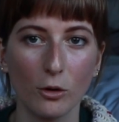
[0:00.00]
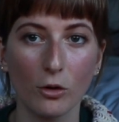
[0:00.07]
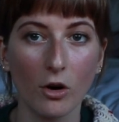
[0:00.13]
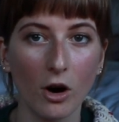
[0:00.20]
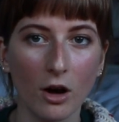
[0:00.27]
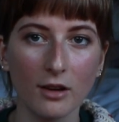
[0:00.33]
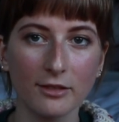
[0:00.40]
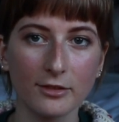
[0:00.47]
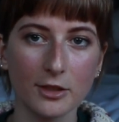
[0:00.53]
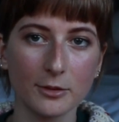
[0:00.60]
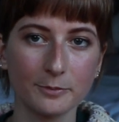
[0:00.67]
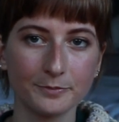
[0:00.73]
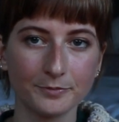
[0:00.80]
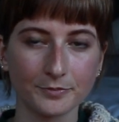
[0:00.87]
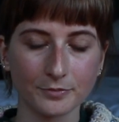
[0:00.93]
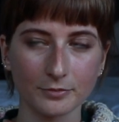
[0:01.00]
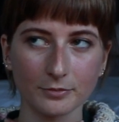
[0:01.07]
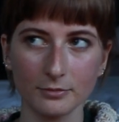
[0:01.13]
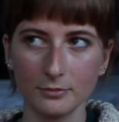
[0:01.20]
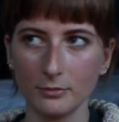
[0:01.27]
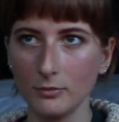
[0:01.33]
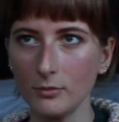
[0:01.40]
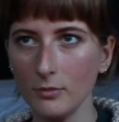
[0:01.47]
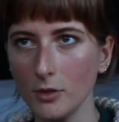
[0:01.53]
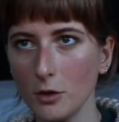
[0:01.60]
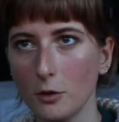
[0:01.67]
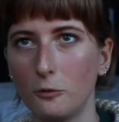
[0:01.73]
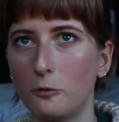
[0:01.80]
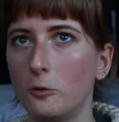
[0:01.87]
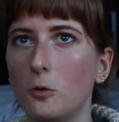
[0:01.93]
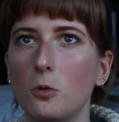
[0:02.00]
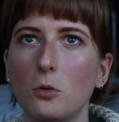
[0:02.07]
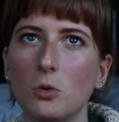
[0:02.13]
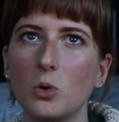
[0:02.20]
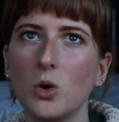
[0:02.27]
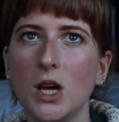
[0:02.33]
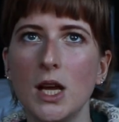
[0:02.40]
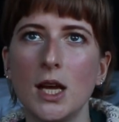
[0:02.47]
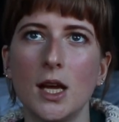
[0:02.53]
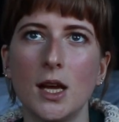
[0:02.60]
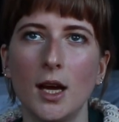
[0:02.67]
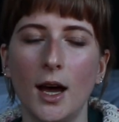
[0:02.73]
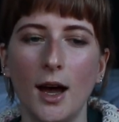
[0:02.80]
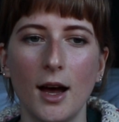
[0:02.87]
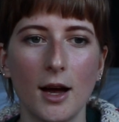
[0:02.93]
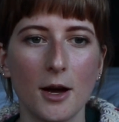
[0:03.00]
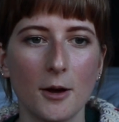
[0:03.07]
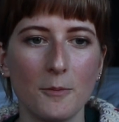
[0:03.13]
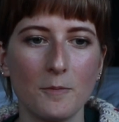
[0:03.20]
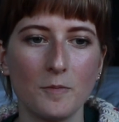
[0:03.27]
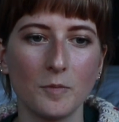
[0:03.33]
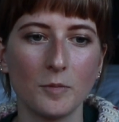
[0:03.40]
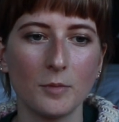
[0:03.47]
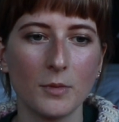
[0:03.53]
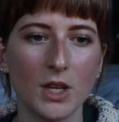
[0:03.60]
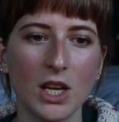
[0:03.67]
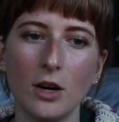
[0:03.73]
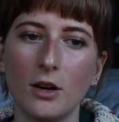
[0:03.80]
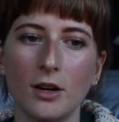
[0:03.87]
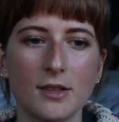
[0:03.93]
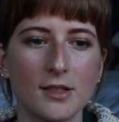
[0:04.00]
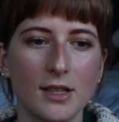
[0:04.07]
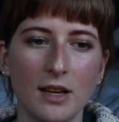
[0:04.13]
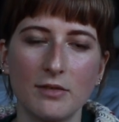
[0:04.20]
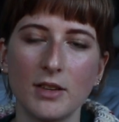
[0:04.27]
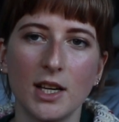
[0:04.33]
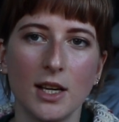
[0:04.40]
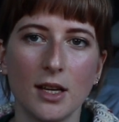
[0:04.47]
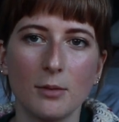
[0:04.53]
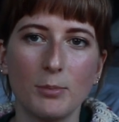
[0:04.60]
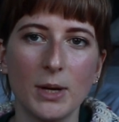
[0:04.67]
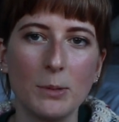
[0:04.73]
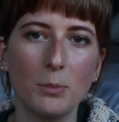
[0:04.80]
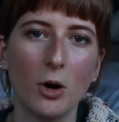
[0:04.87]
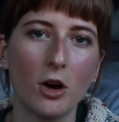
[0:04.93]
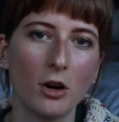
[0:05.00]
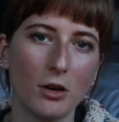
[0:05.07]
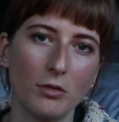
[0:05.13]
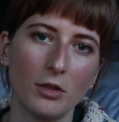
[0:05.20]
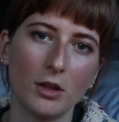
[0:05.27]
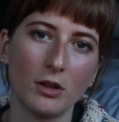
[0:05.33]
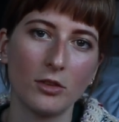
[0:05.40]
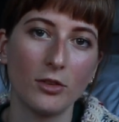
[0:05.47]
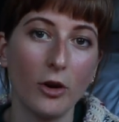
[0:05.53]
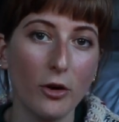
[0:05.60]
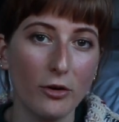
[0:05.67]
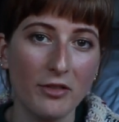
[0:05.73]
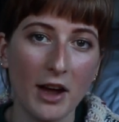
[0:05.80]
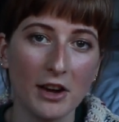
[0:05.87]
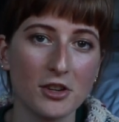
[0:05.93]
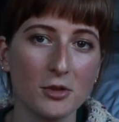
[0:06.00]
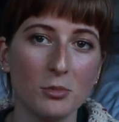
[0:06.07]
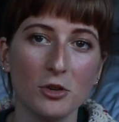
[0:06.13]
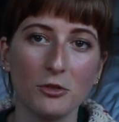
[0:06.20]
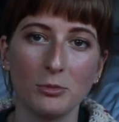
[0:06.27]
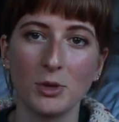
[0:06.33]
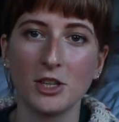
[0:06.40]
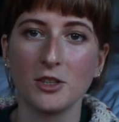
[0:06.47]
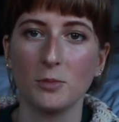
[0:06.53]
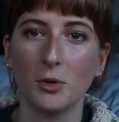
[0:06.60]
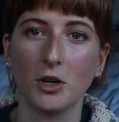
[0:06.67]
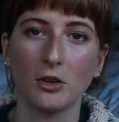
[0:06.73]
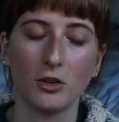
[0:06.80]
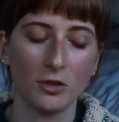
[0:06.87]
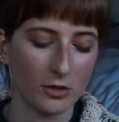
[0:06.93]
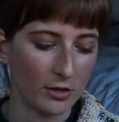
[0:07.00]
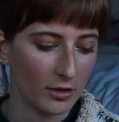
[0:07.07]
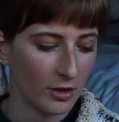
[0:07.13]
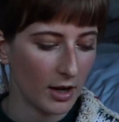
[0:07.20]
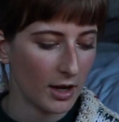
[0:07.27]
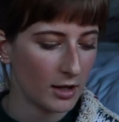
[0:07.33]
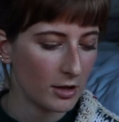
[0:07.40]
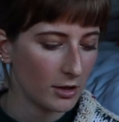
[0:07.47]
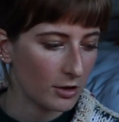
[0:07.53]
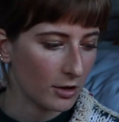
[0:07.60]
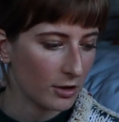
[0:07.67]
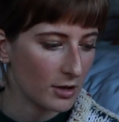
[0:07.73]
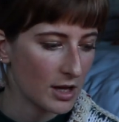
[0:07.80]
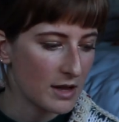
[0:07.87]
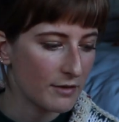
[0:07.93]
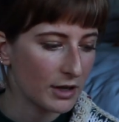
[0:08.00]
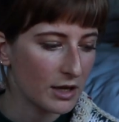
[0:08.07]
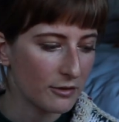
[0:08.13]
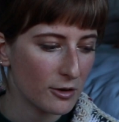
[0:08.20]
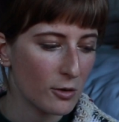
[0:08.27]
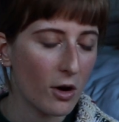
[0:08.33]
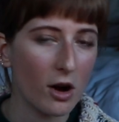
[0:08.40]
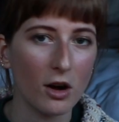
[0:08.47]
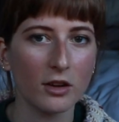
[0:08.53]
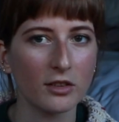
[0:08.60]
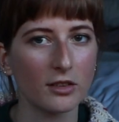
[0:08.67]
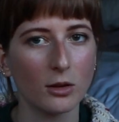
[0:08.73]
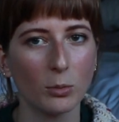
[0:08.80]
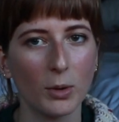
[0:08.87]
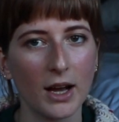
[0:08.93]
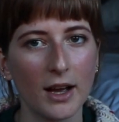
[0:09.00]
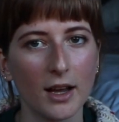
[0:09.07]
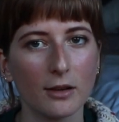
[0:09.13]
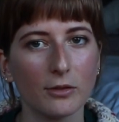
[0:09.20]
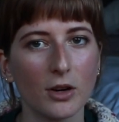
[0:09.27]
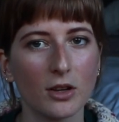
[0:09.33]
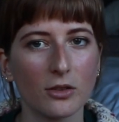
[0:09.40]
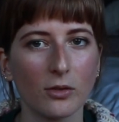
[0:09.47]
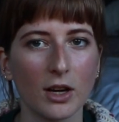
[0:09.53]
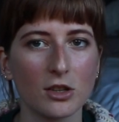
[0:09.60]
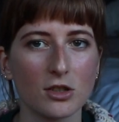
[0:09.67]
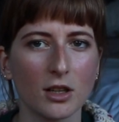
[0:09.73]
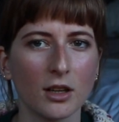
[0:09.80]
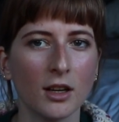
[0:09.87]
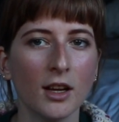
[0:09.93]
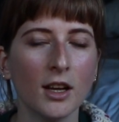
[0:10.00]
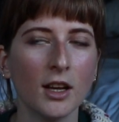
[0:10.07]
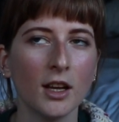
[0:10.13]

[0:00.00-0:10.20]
craft, for yeah, it's definitely a big part of the slow fashion movement, because, you know, even if you are still buying fast fashion,